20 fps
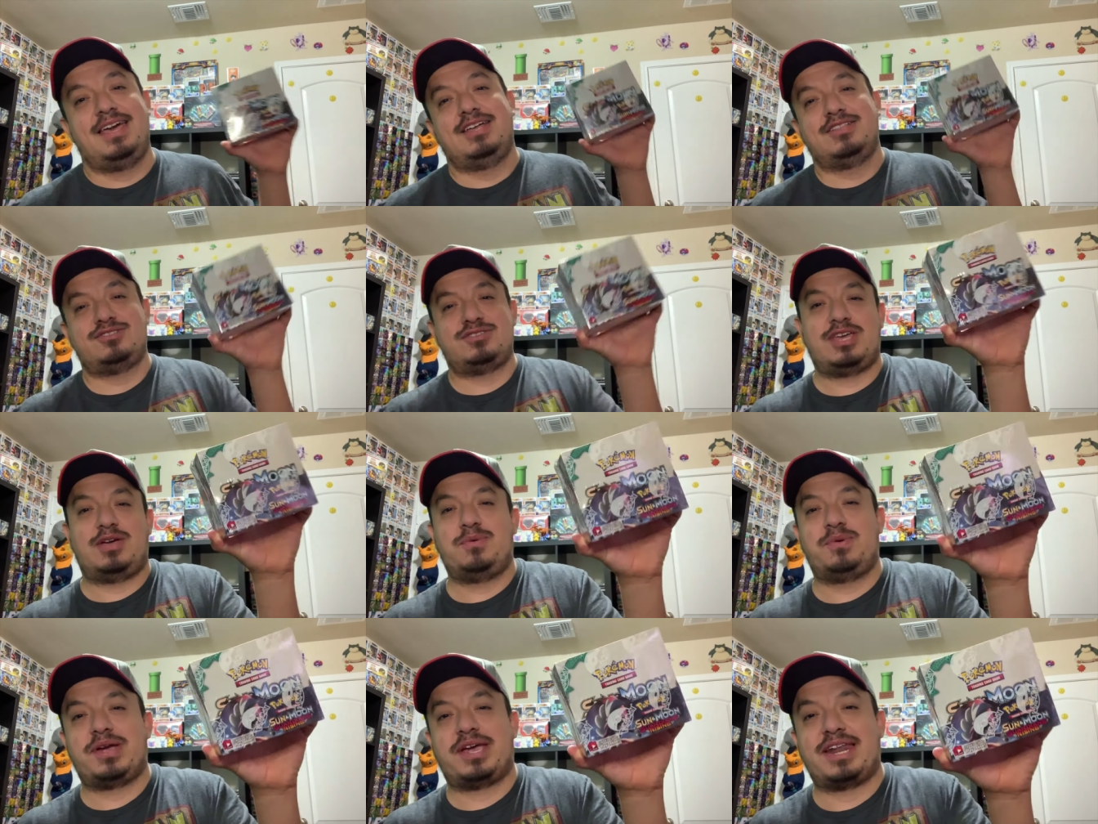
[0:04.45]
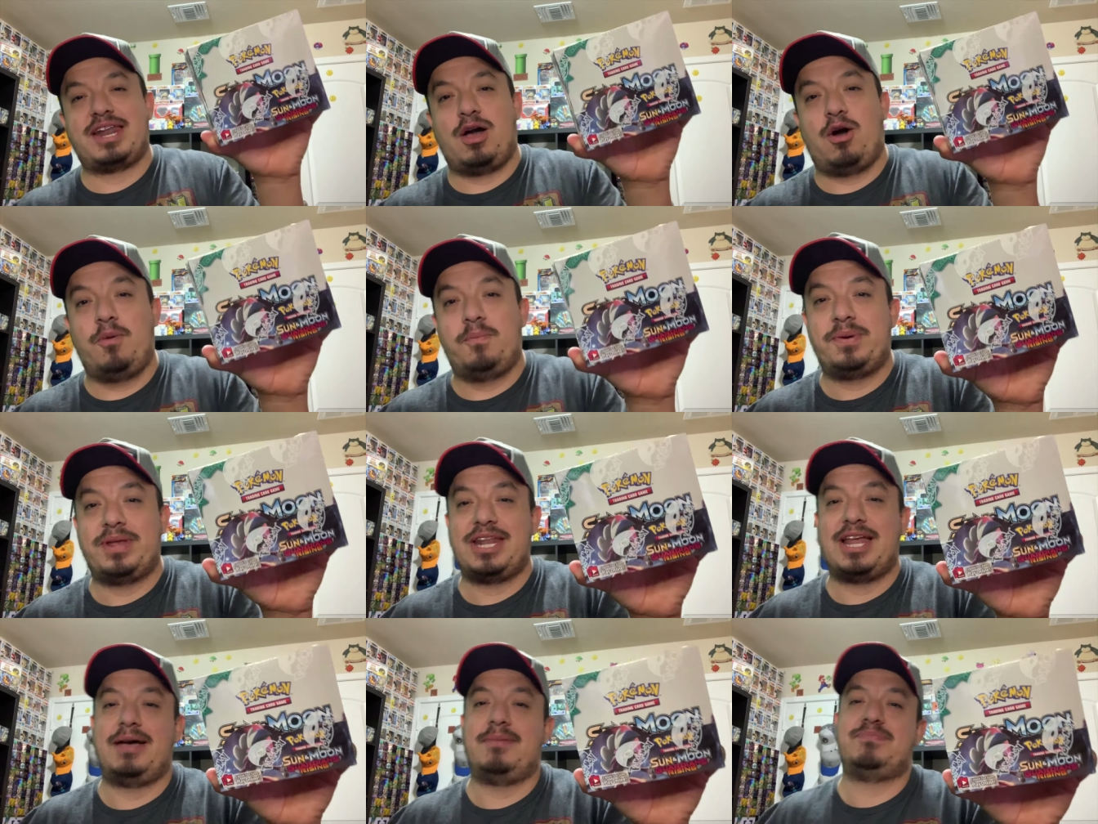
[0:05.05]
Today we're gonna
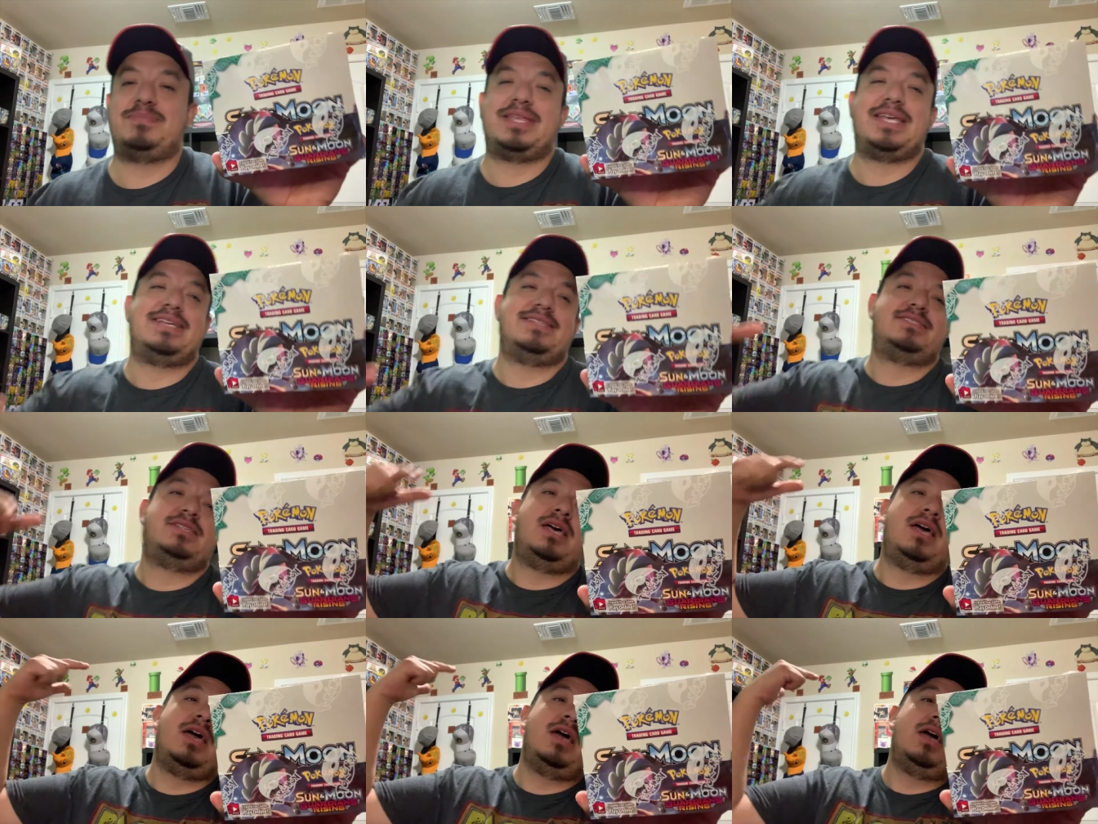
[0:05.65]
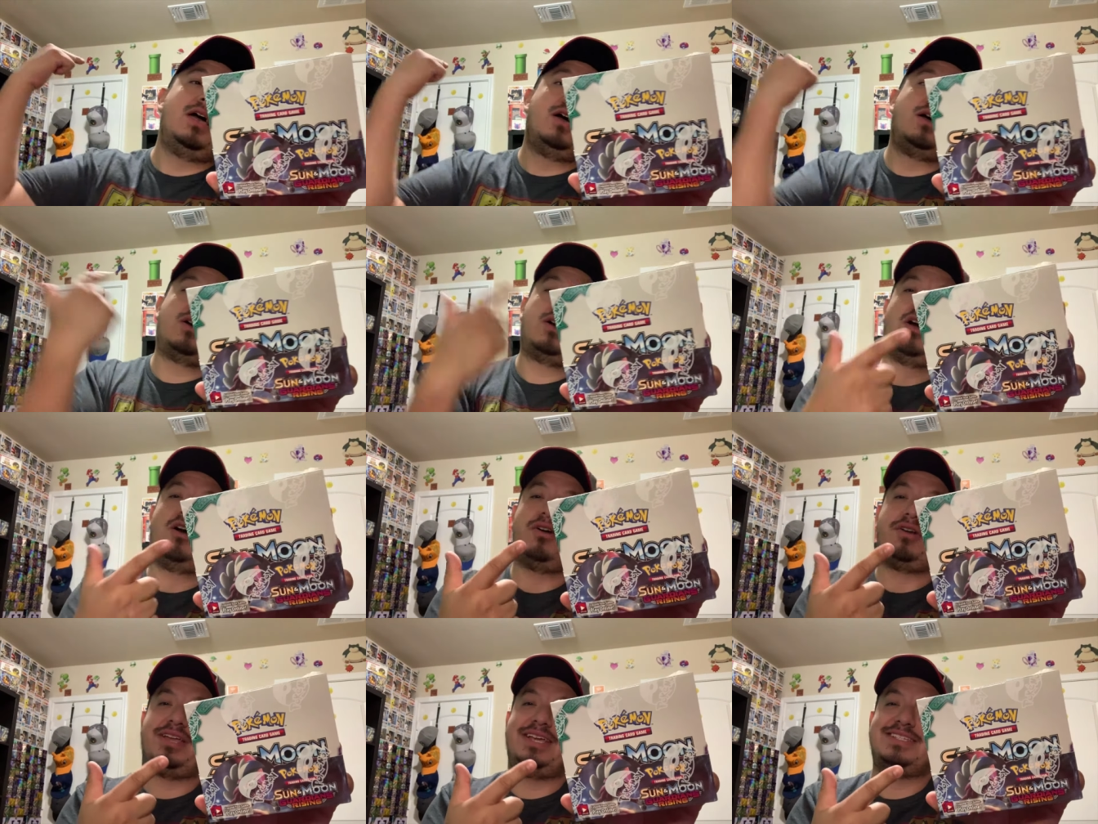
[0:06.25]
open up this
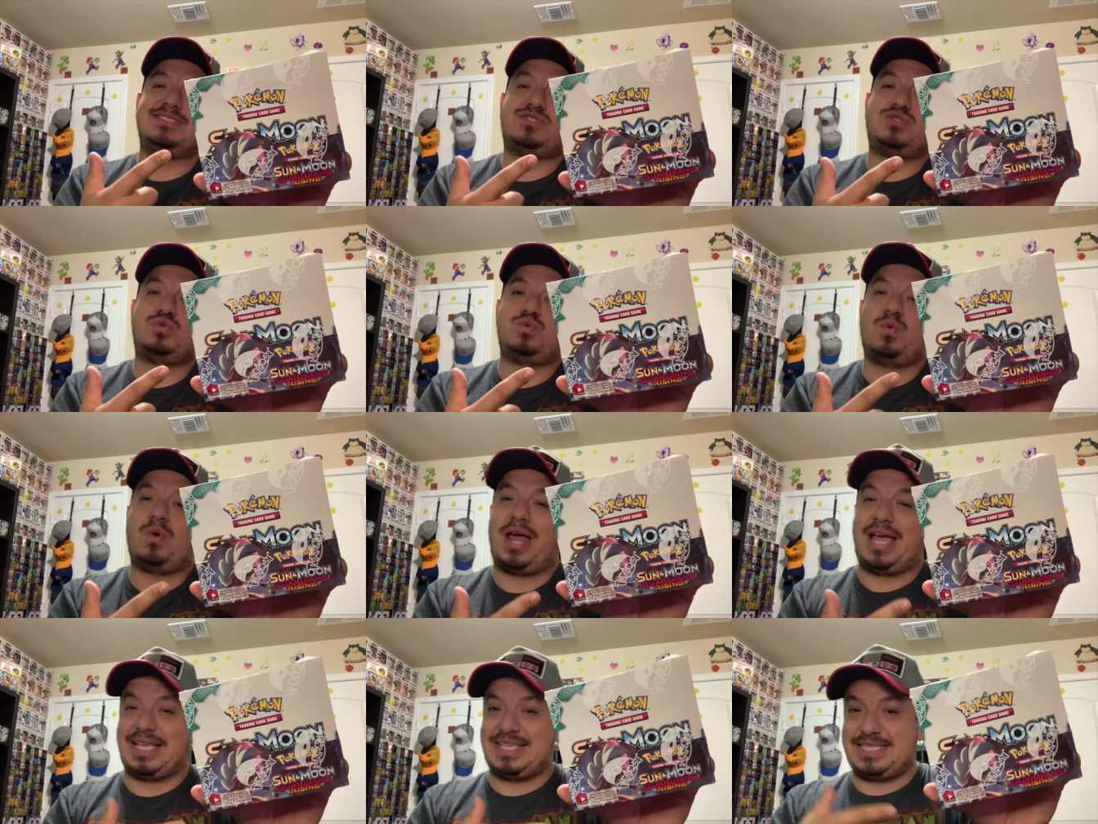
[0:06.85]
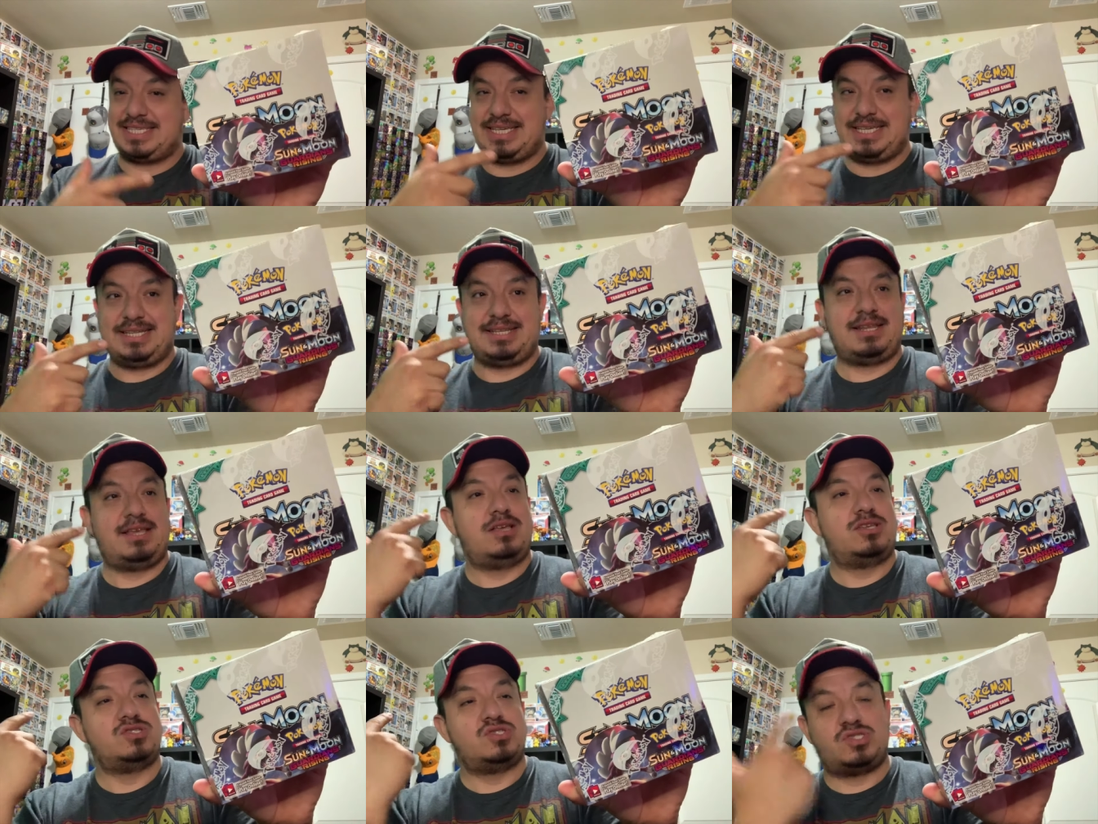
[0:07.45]
Guardians
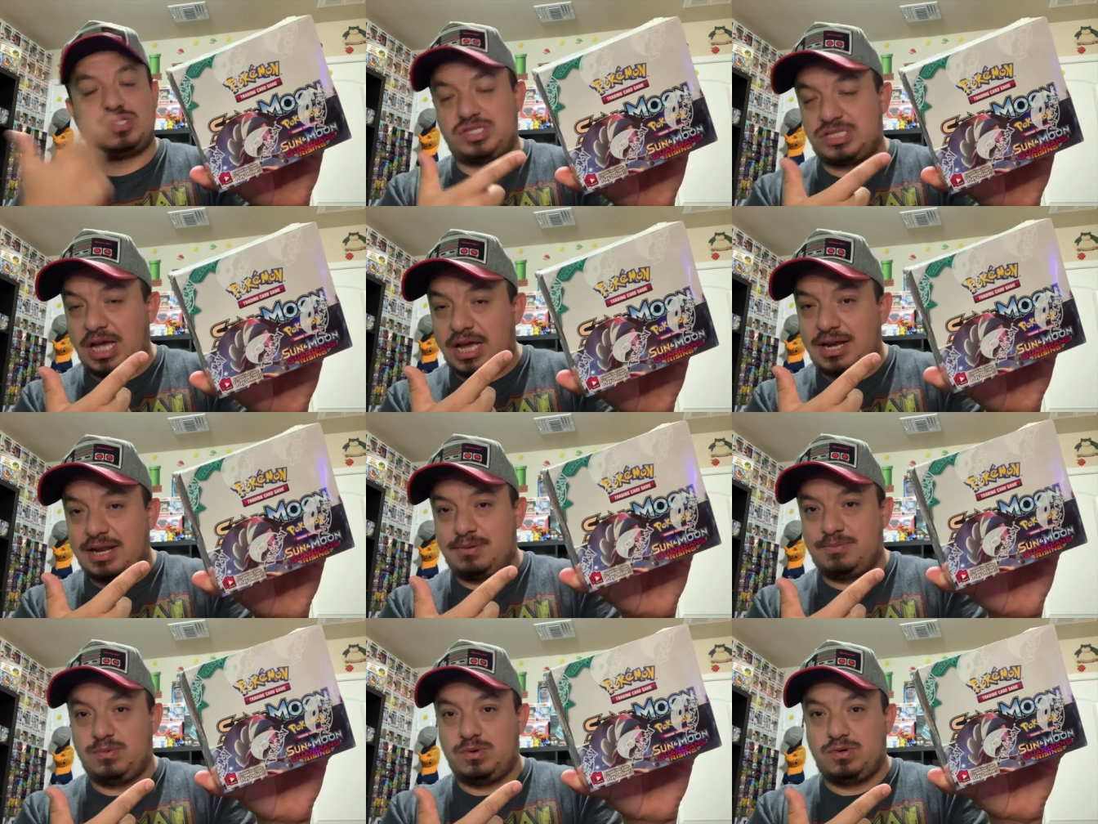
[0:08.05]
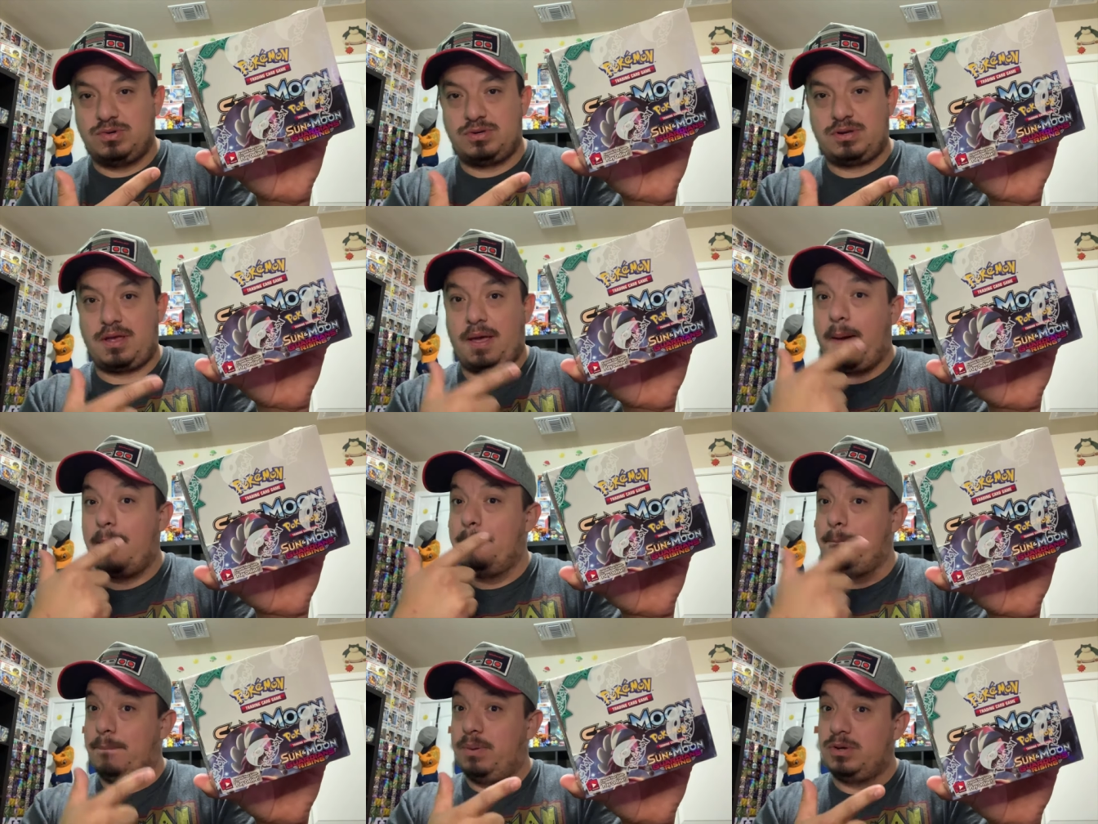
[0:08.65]
Rising Sun and Moon
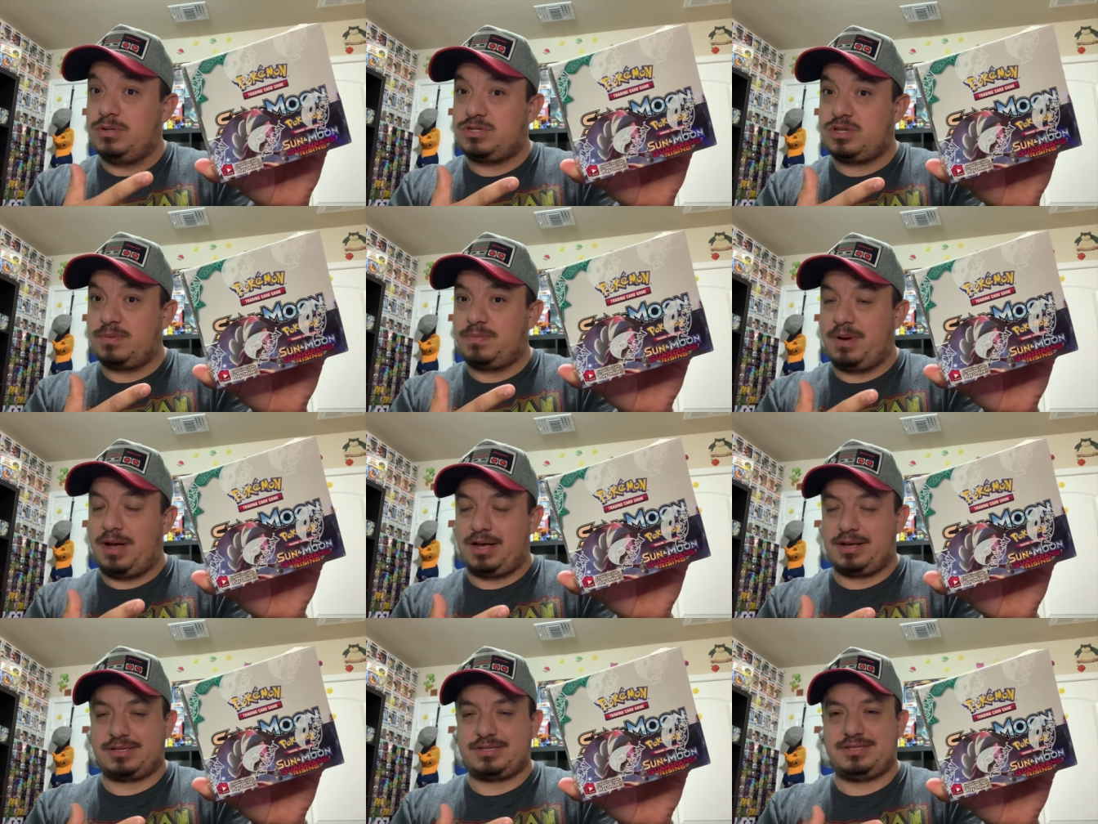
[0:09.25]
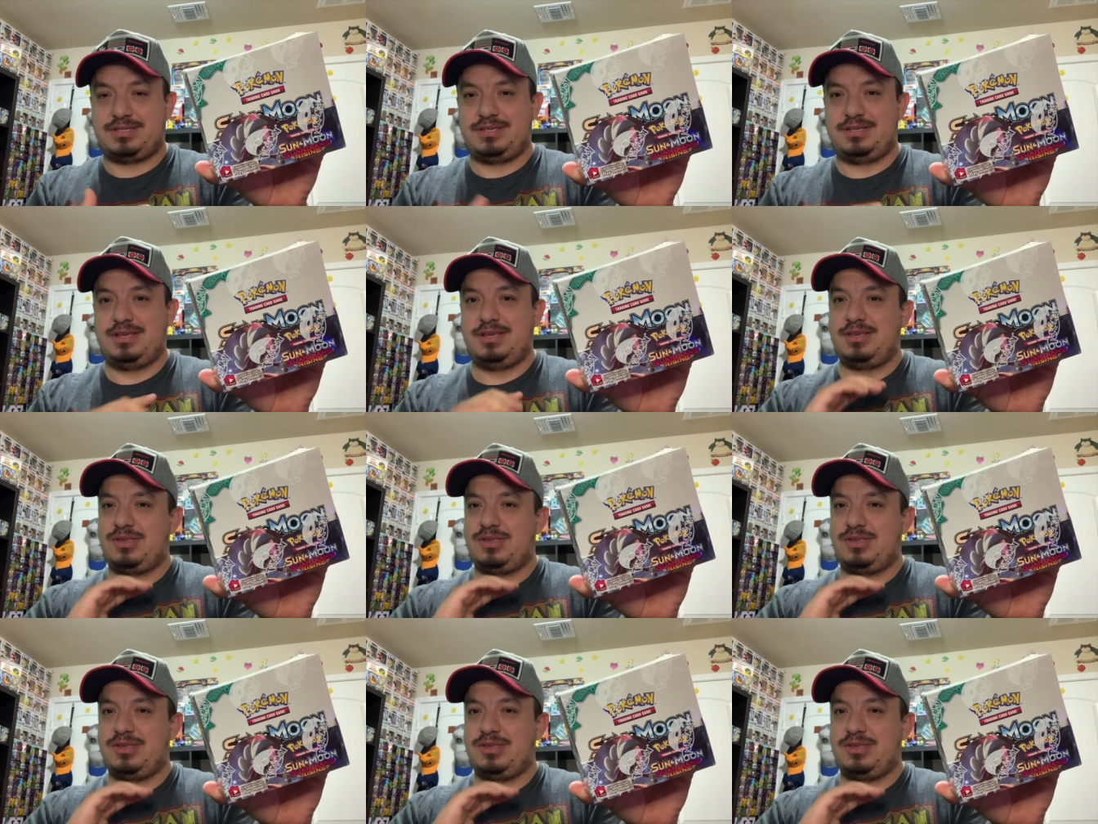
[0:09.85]
booster box.